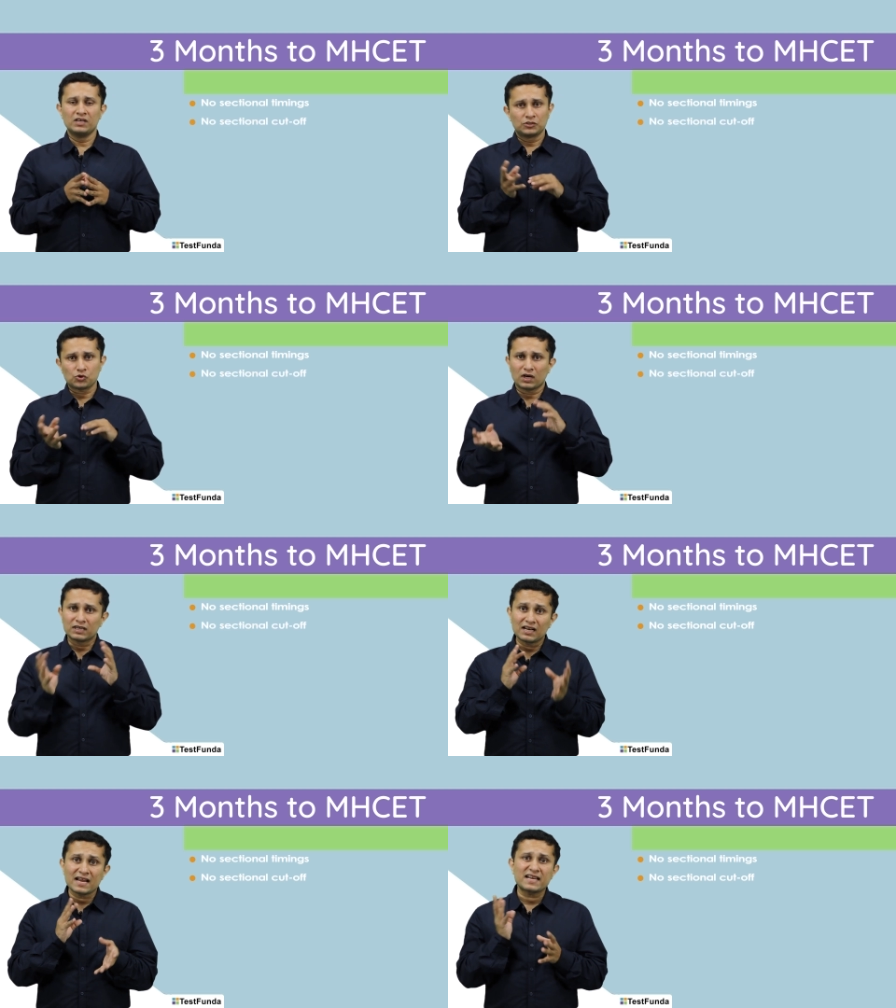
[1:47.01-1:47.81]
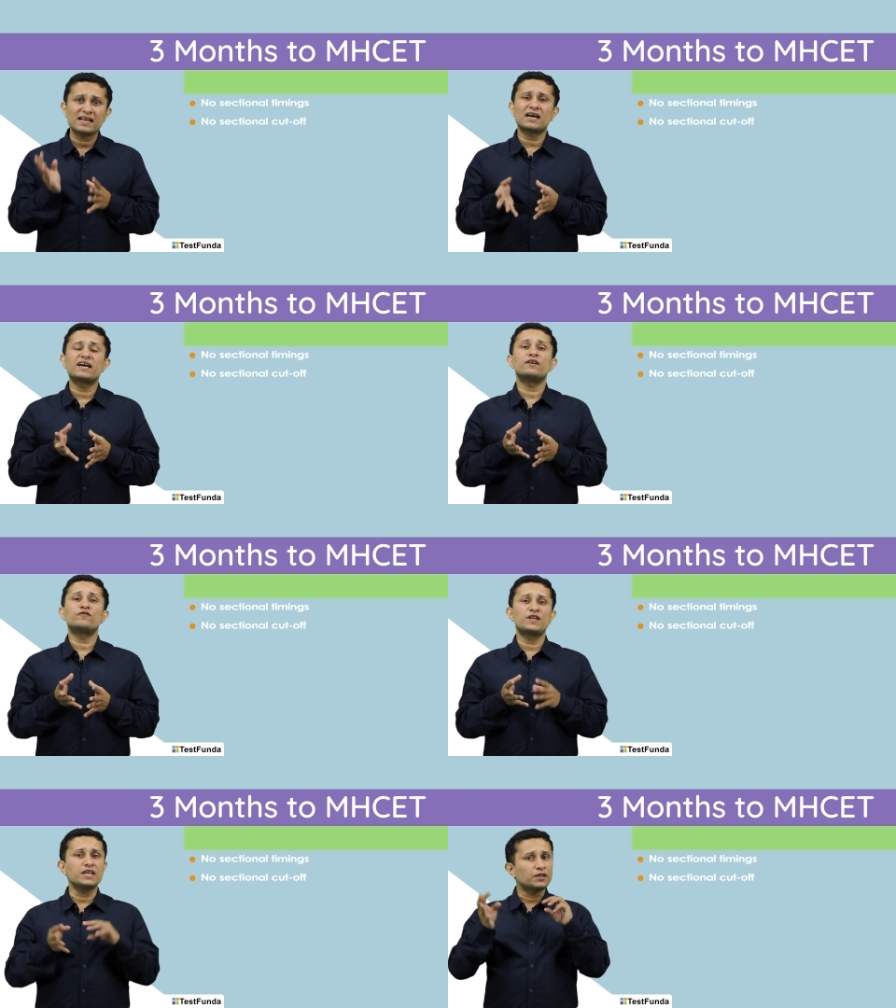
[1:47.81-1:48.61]
So unlike an
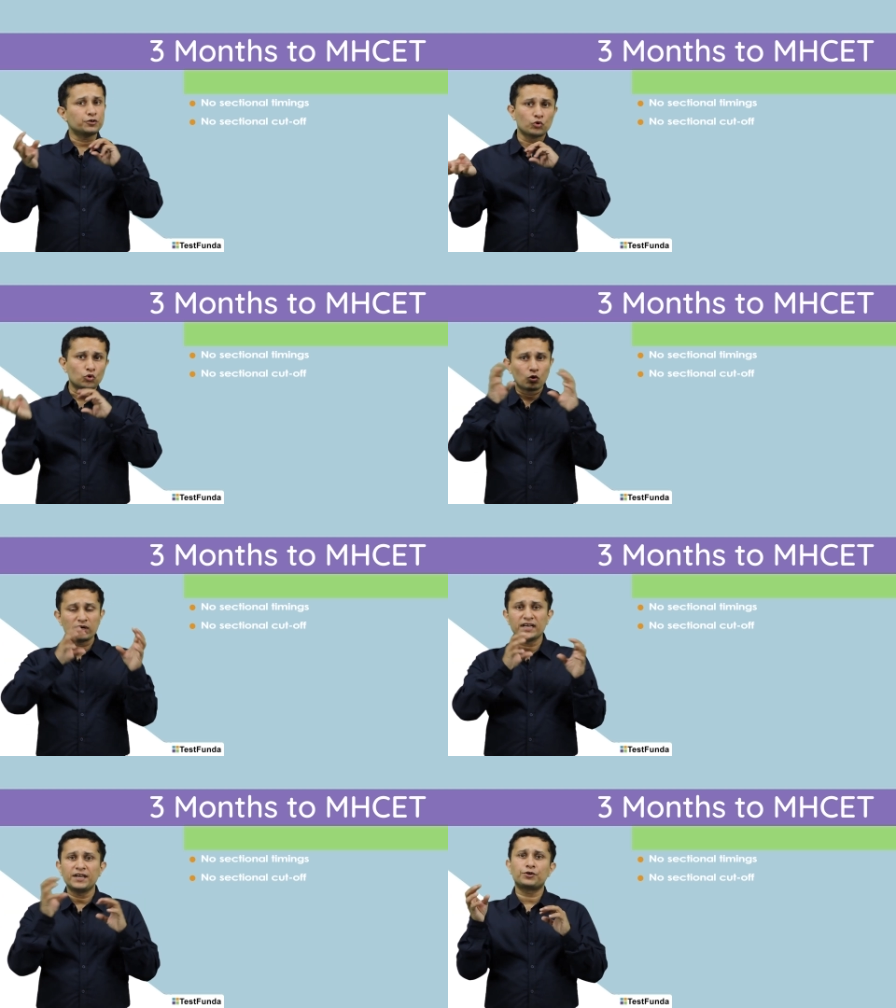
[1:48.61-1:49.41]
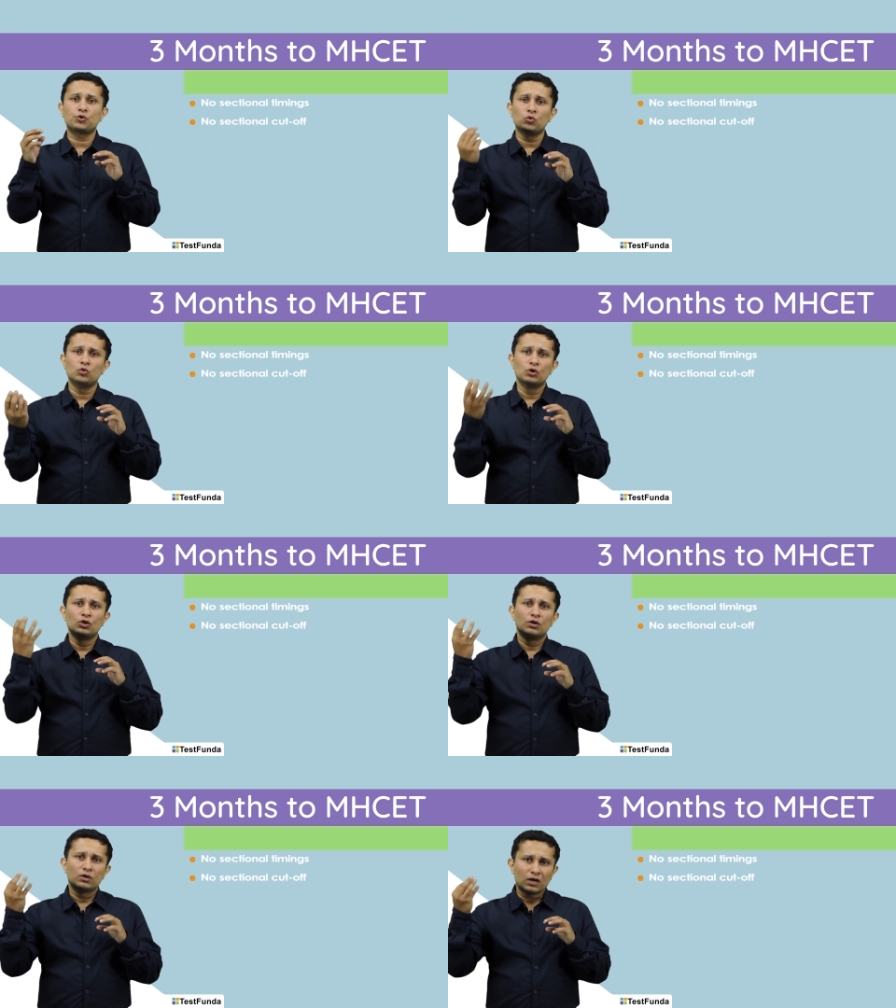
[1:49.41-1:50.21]
IFT, you don't need to
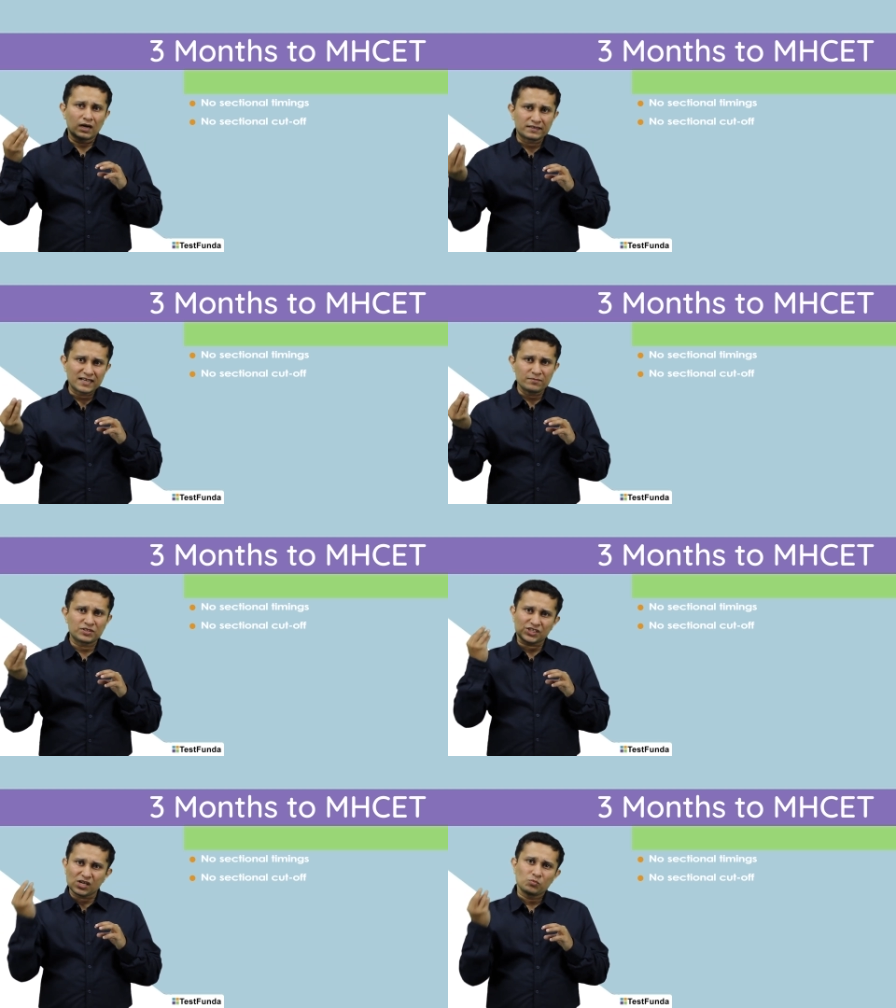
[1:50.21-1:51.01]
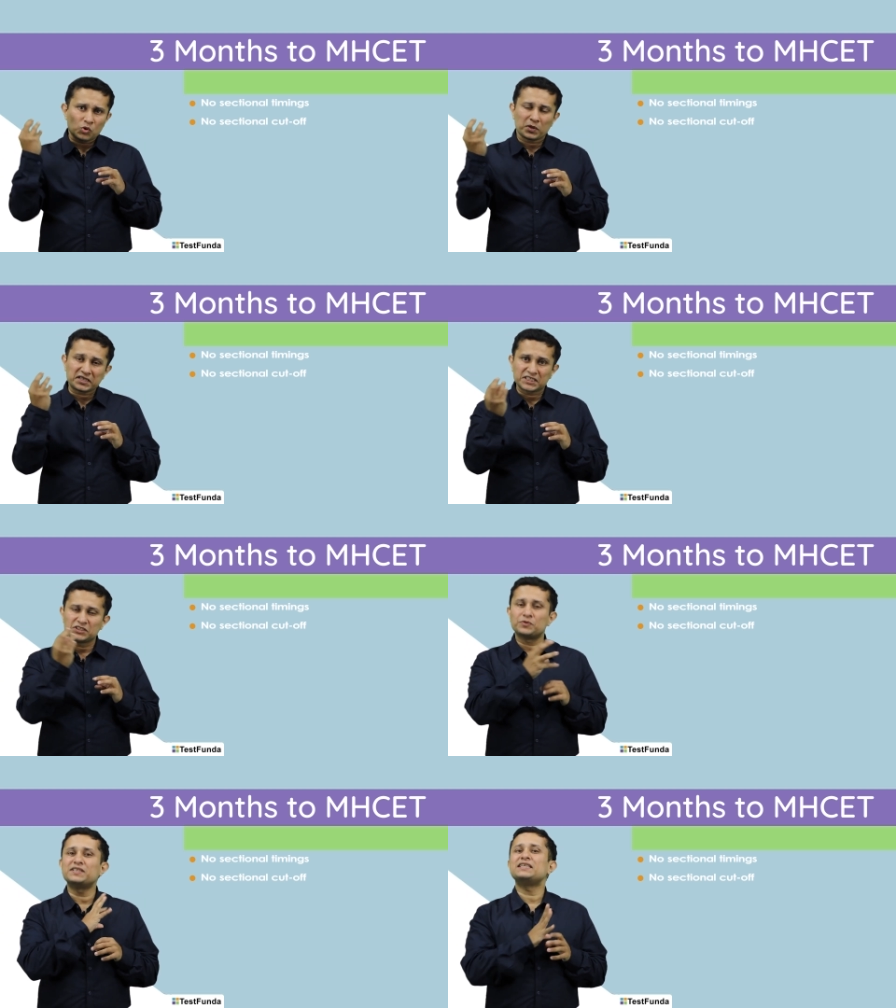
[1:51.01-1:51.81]
attempt some
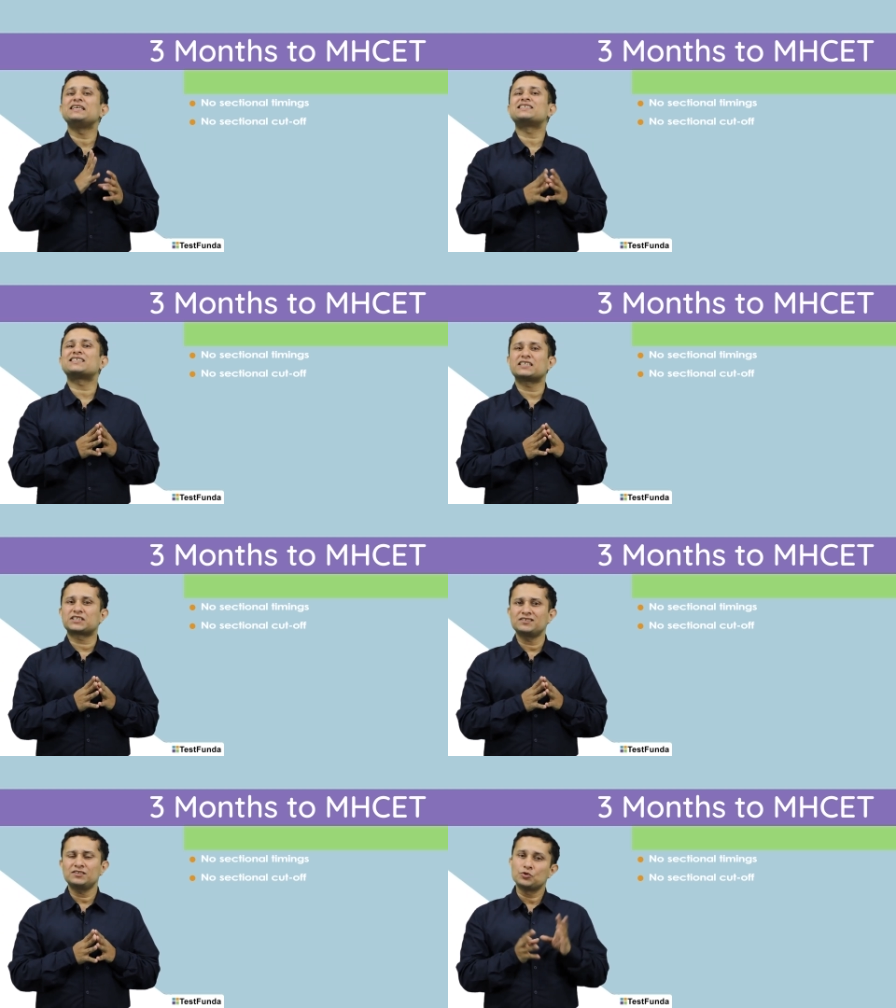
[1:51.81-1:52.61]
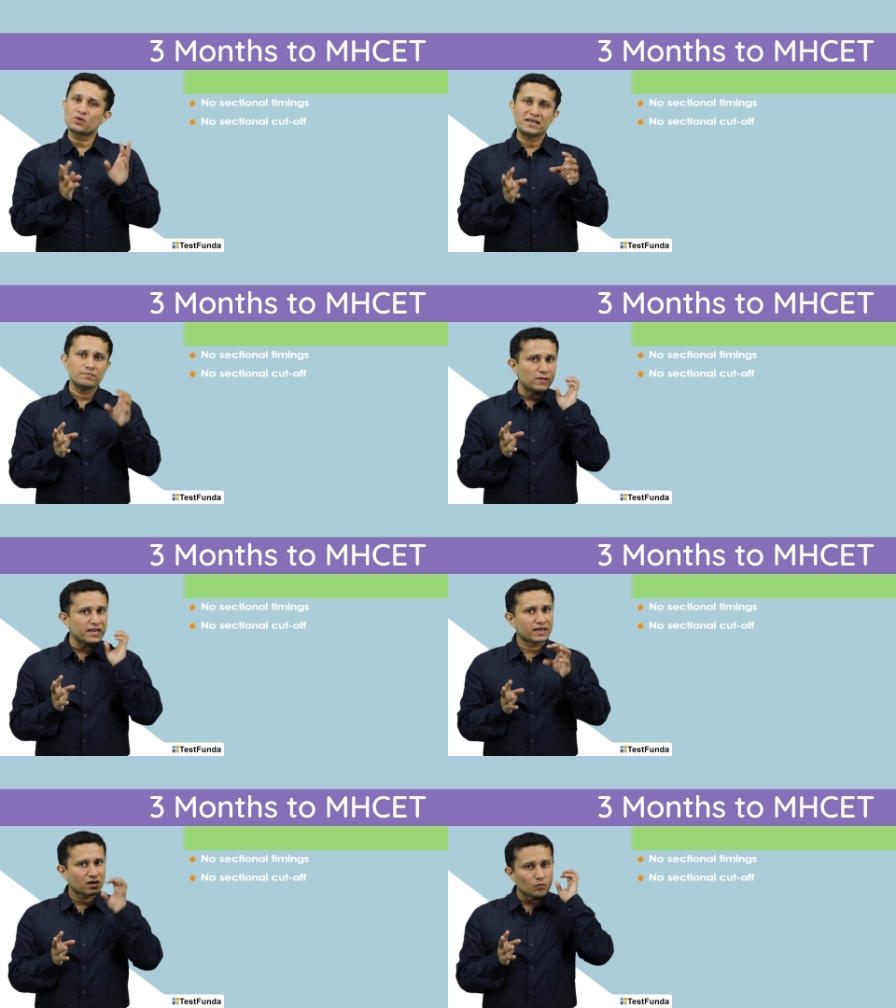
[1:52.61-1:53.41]
questions within each section. You can
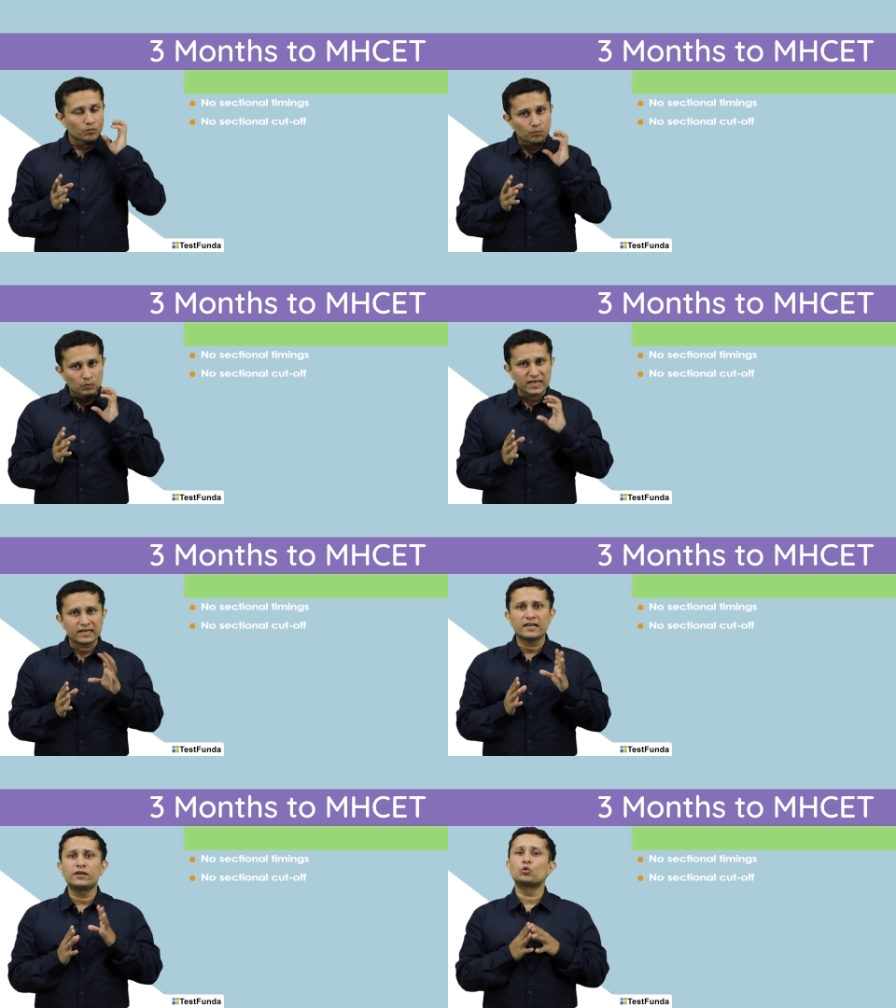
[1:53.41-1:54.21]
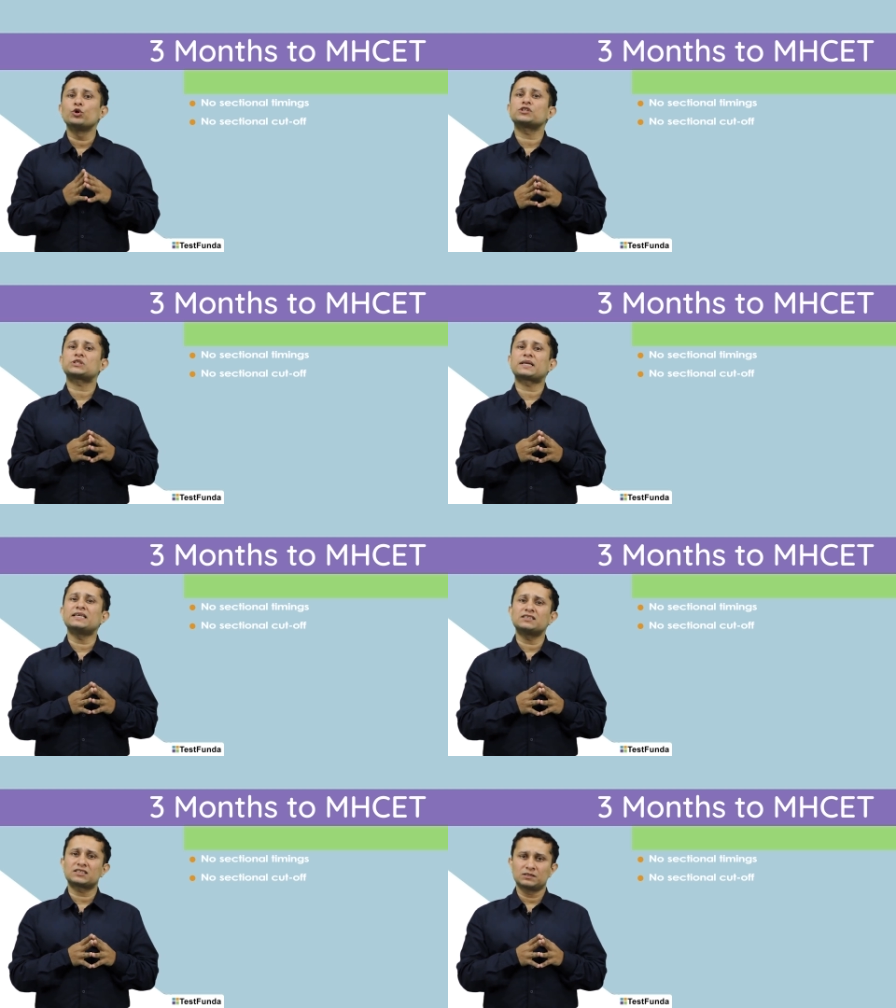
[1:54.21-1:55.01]
play completely to your
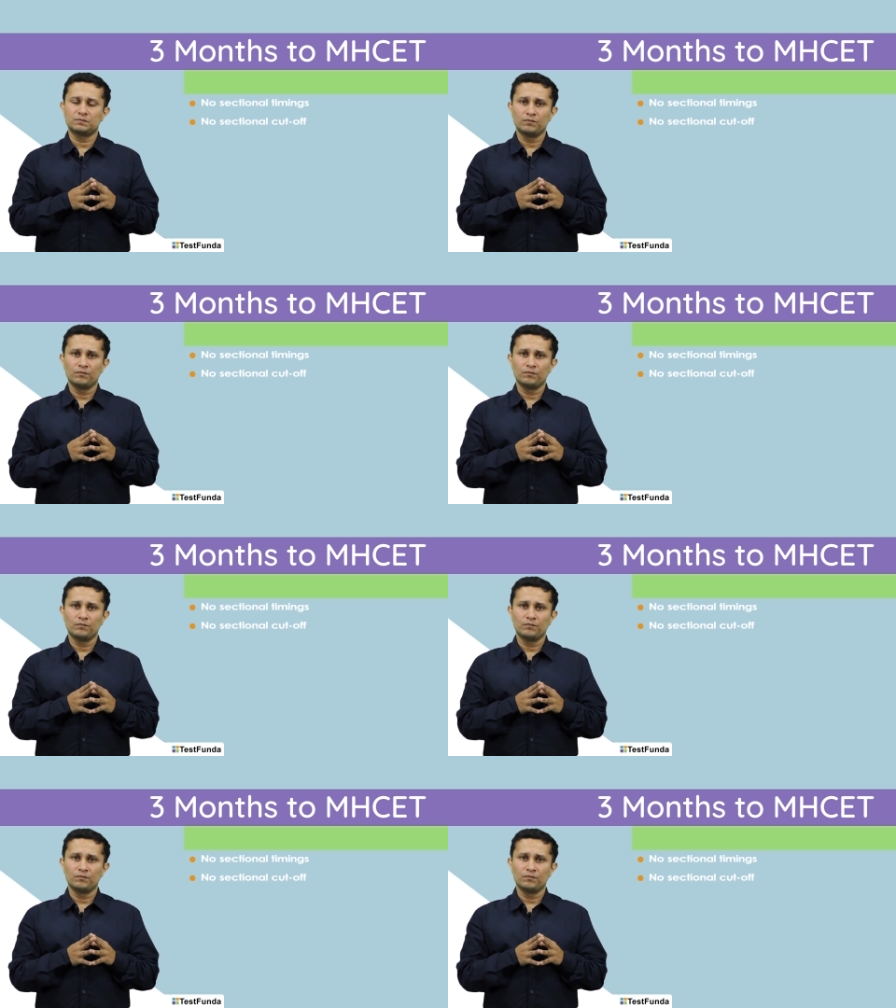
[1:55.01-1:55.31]
strengths.